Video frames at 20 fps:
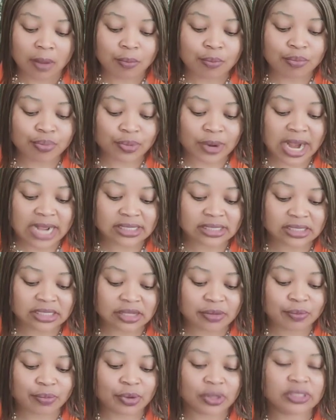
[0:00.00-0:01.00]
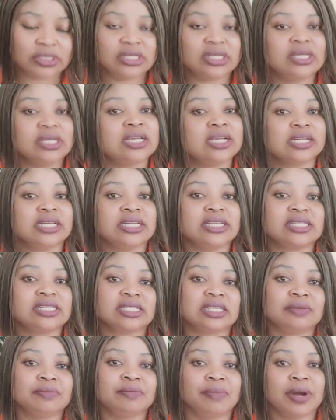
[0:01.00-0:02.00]
brightening body
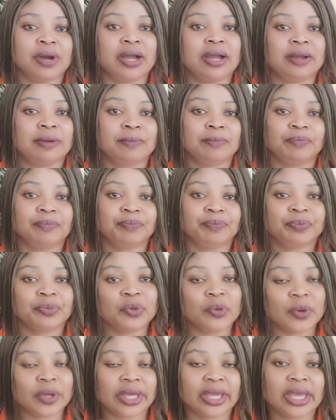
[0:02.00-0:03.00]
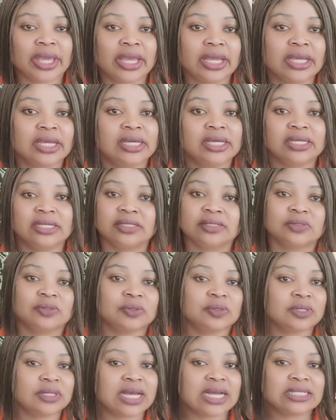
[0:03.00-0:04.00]
cleansing bar. Okay, so
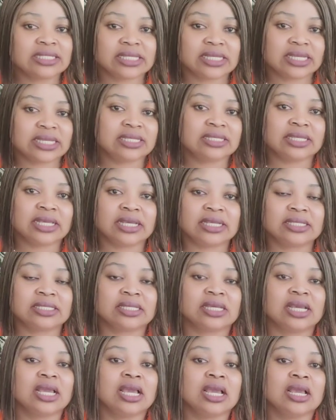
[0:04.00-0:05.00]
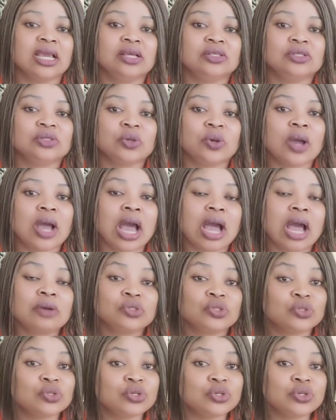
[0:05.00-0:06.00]
that is it. So how
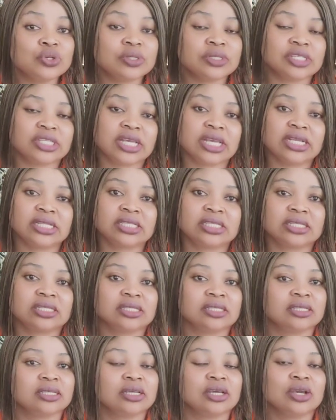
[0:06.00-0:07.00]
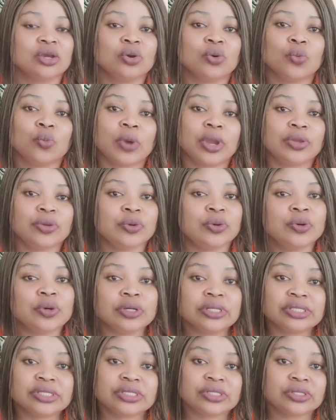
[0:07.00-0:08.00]
to use it? When you go
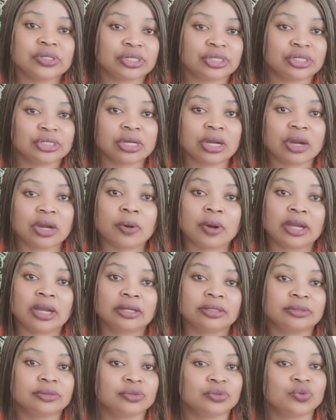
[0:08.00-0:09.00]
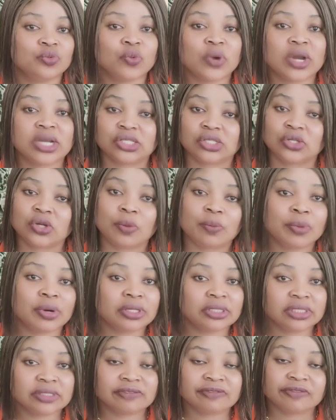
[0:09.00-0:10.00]
into your shower, you wet your
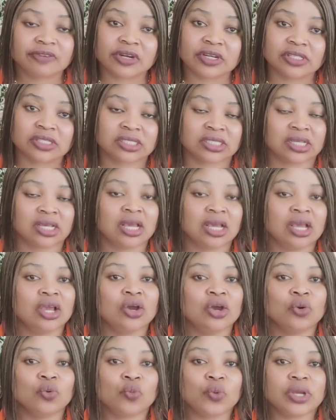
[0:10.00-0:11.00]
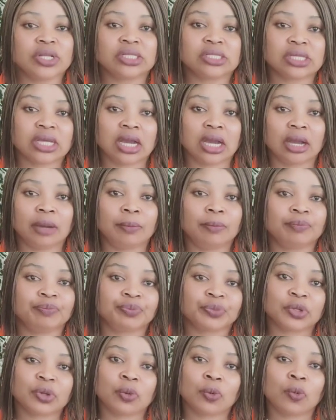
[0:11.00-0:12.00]
body first with
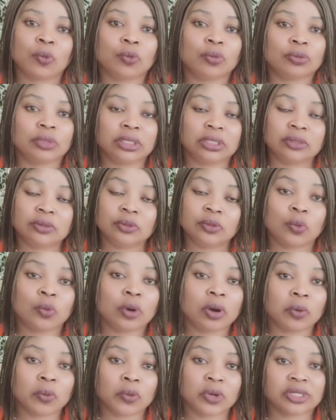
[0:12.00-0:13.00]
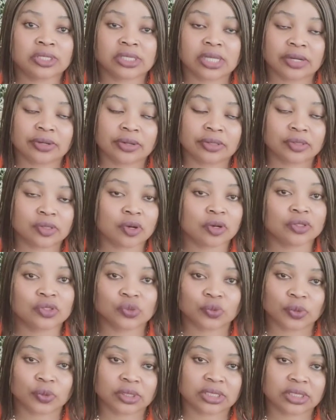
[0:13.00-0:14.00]
lukewarm water, not hot
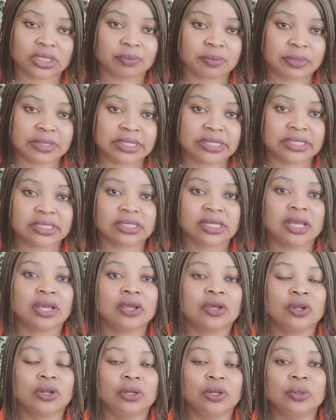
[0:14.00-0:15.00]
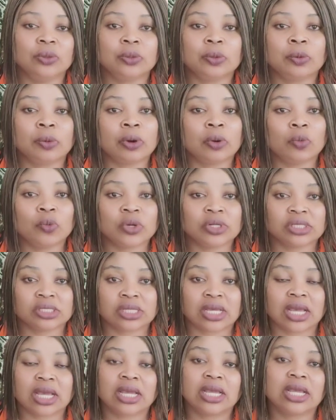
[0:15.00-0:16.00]
water, please. Lukewarm
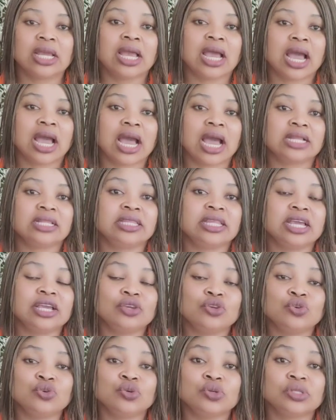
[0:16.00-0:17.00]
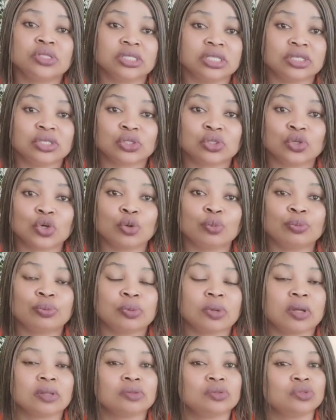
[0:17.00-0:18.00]
water, and then use the soap
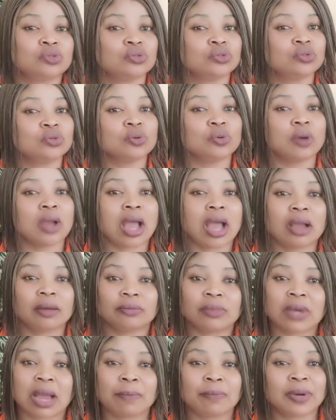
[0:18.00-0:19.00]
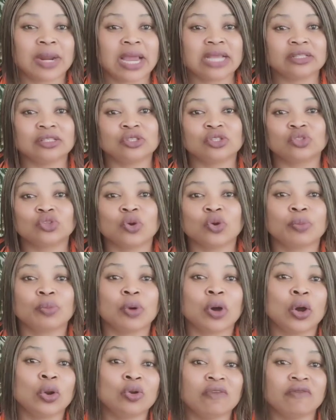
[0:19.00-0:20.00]
to apply the soap
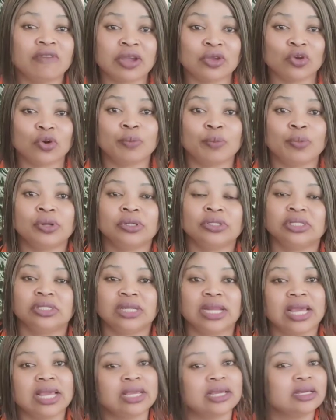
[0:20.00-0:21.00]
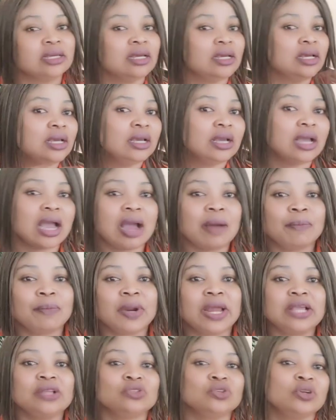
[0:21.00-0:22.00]
all over your body. Like
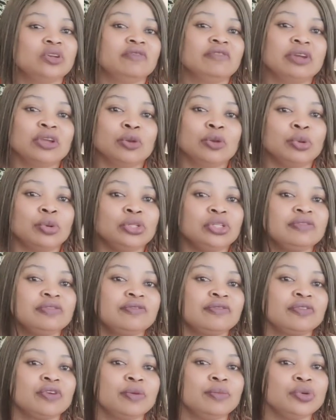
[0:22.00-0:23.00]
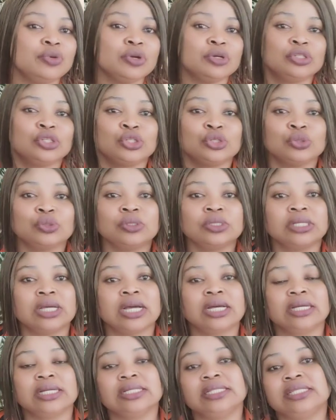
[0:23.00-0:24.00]
apply it all over your body from your
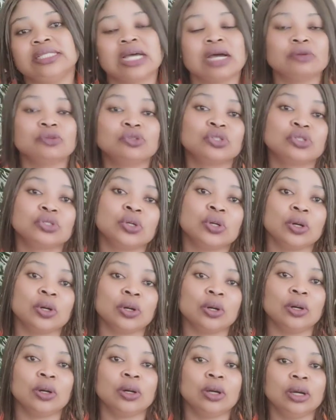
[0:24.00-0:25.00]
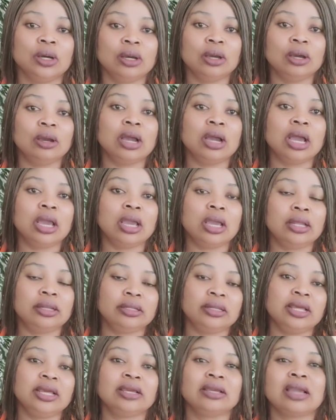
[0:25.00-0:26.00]
shoulder down to your
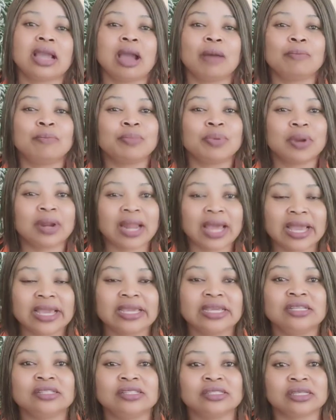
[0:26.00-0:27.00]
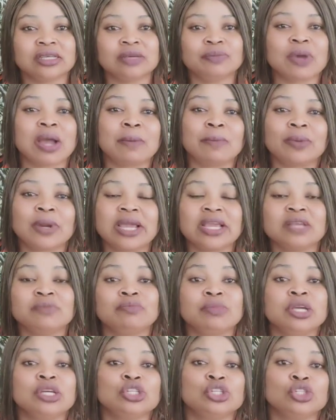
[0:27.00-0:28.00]
neck. Apply it, keep applying.
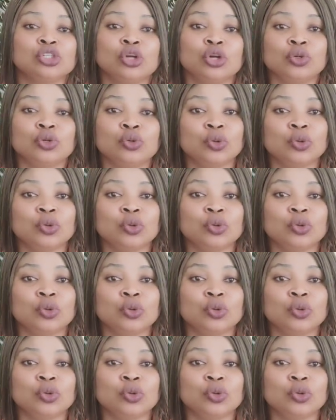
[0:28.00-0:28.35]
Make sure you